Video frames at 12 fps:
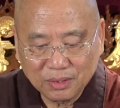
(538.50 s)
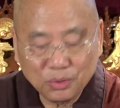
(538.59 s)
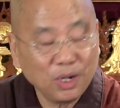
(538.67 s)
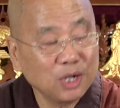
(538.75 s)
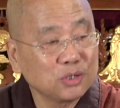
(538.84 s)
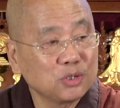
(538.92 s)

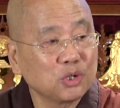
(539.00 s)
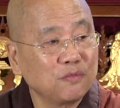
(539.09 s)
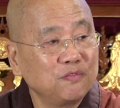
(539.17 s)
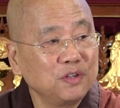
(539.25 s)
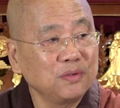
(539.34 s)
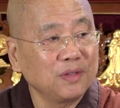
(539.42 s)
You
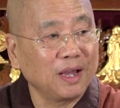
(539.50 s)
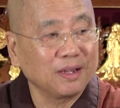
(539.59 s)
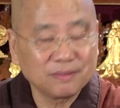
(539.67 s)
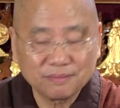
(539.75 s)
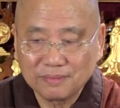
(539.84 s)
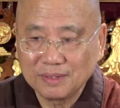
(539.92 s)
should feel that.
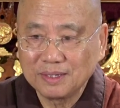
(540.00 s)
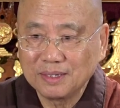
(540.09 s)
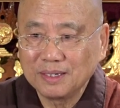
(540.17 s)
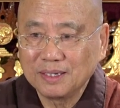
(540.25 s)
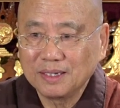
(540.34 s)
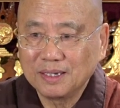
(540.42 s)

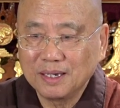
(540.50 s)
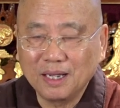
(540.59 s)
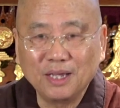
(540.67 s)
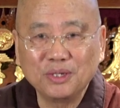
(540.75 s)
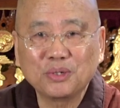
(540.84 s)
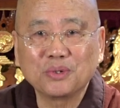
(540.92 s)

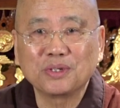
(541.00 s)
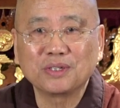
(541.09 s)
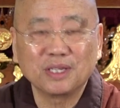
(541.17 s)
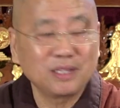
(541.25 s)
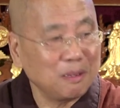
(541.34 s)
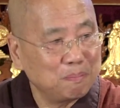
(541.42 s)
And you should
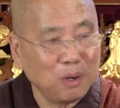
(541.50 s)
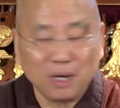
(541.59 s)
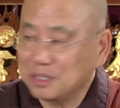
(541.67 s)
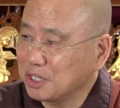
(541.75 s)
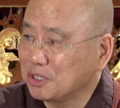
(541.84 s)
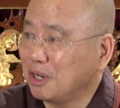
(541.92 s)
say, that
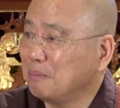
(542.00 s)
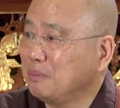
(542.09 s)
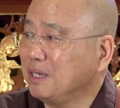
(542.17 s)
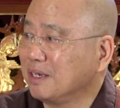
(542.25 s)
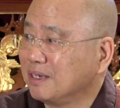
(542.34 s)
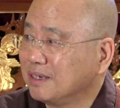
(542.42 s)
body is not
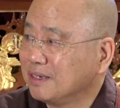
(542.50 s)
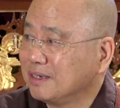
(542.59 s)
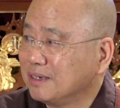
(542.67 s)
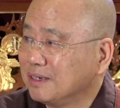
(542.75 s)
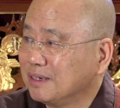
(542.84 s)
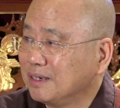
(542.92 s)
me.
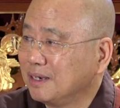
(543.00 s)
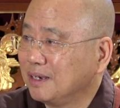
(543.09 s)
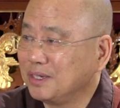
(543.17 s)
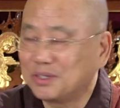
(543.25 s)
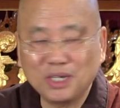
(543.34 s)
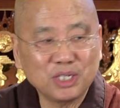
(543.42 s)

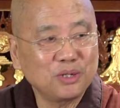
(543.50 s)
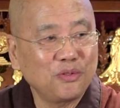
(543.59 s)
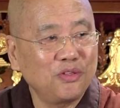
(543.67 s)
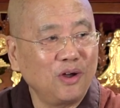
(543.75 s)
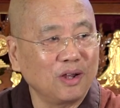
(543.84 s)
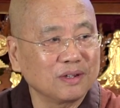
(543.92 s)
It's just a
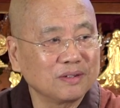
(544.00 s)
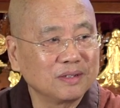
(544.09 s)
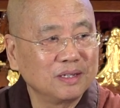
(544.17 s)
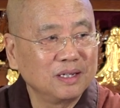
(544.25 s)
thought.